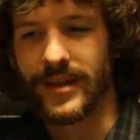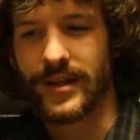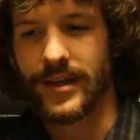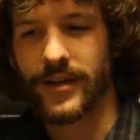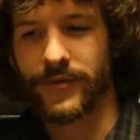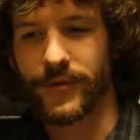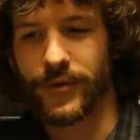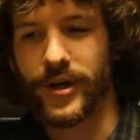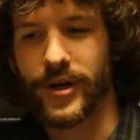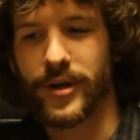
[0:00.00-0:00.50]
if
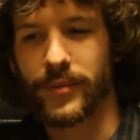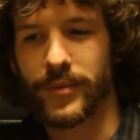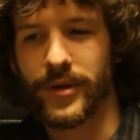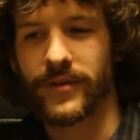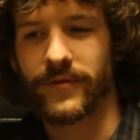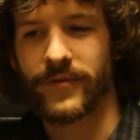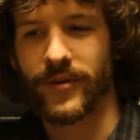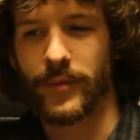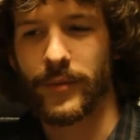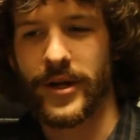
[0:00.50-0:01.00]
you're an
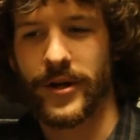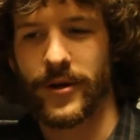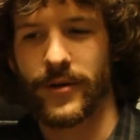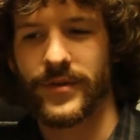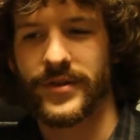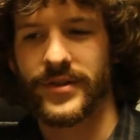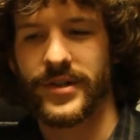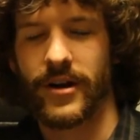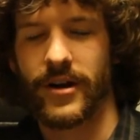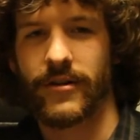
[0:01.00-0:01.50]
independent filmmaker in
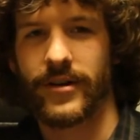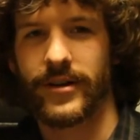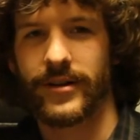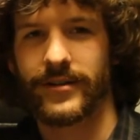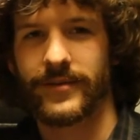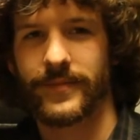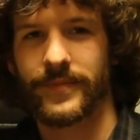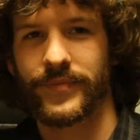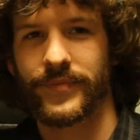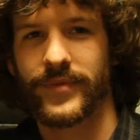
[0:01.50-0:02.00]
this area
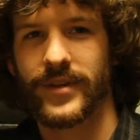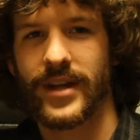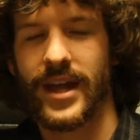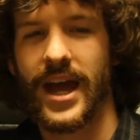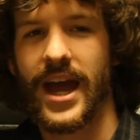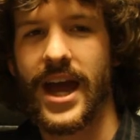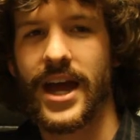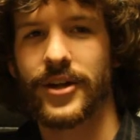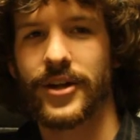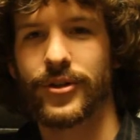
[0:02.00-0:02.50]

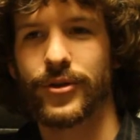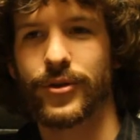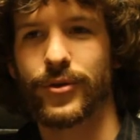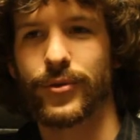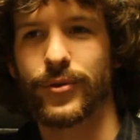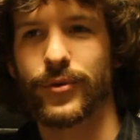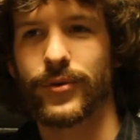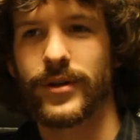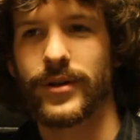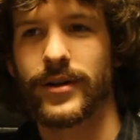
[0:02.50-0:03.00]
and
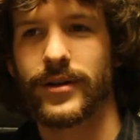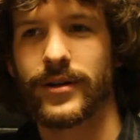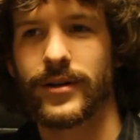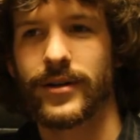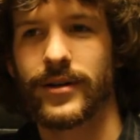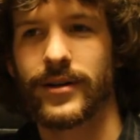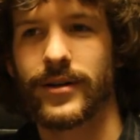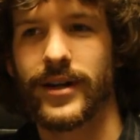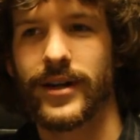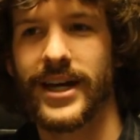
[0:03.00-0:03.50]
you
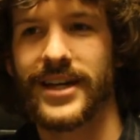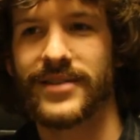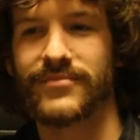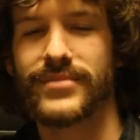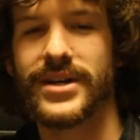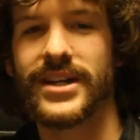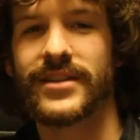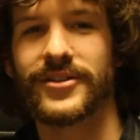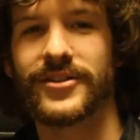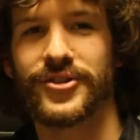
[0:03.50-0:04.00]

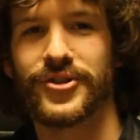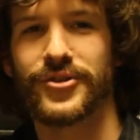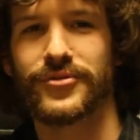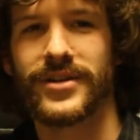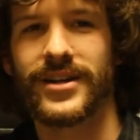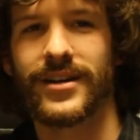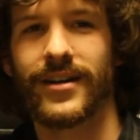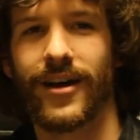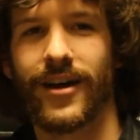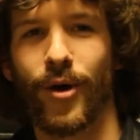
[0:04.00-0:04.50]
admit that you
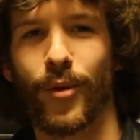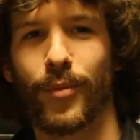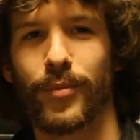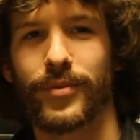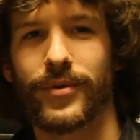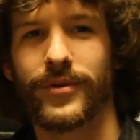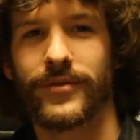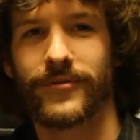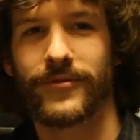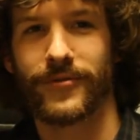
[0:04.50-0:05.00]
need help
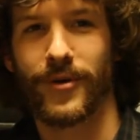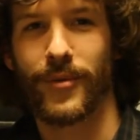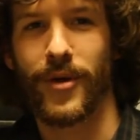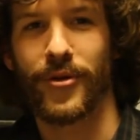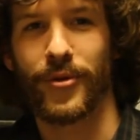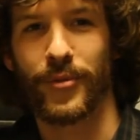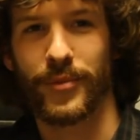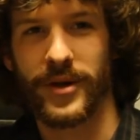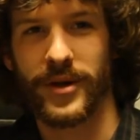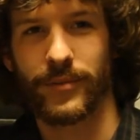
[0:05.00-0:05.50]
from
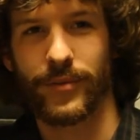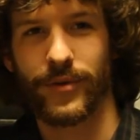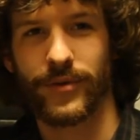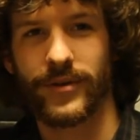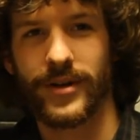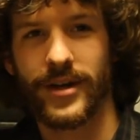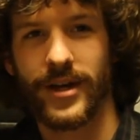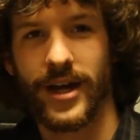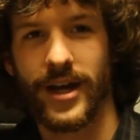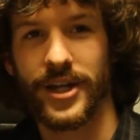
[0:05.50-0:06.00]
other people
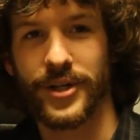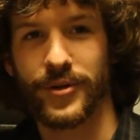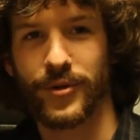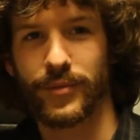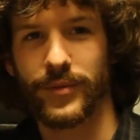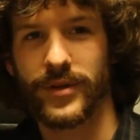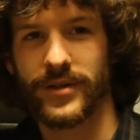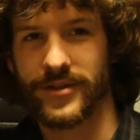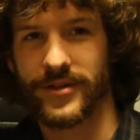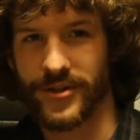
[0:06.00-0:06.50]
and you
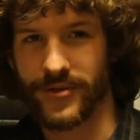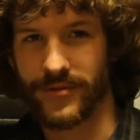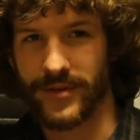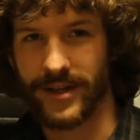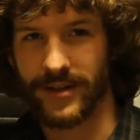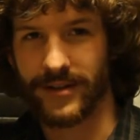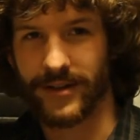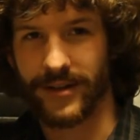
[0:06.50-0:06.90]
admit that you need to